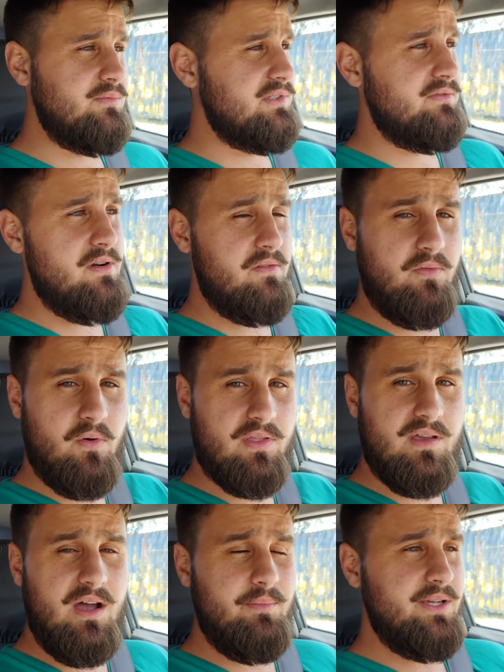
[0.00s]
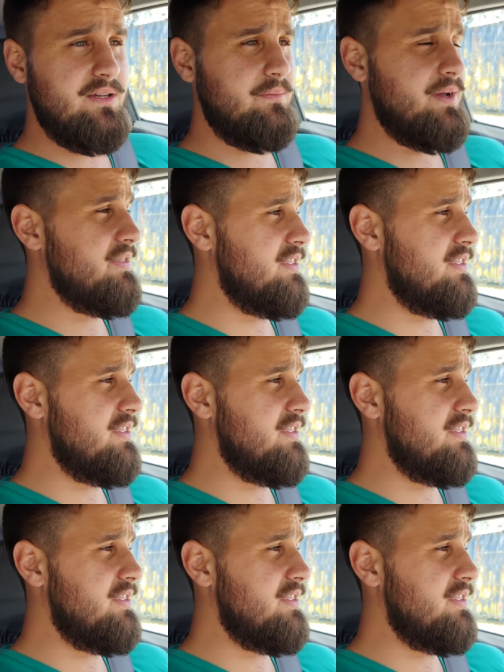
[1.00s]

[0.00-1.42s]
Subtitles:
was very forthcoming about